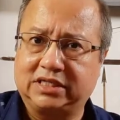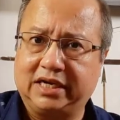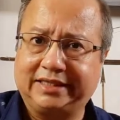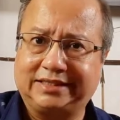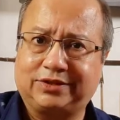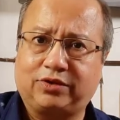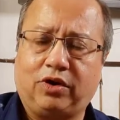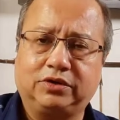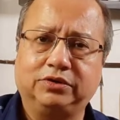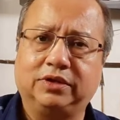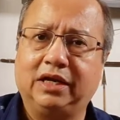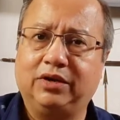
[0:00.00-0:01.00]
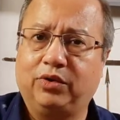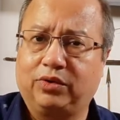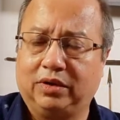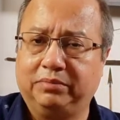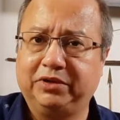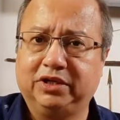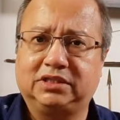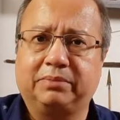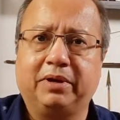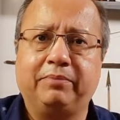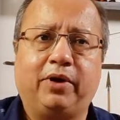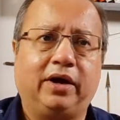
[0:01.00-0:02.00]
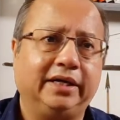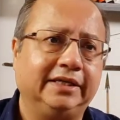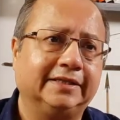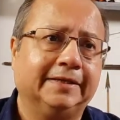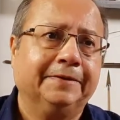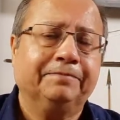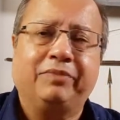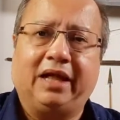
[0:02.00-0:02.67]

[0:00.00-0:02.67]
Let's talk to the local municipal bodies.